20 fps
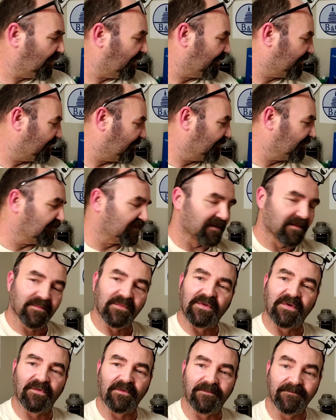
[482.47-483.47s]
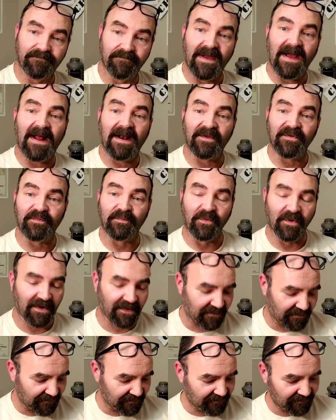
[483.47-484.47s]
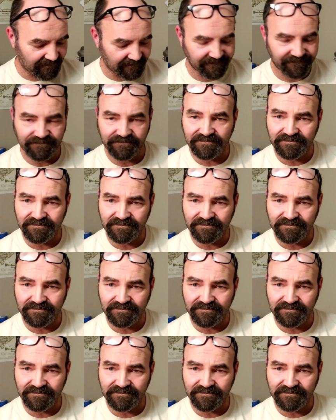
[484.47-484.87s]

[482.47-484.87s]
brushes and them little ballast brushes.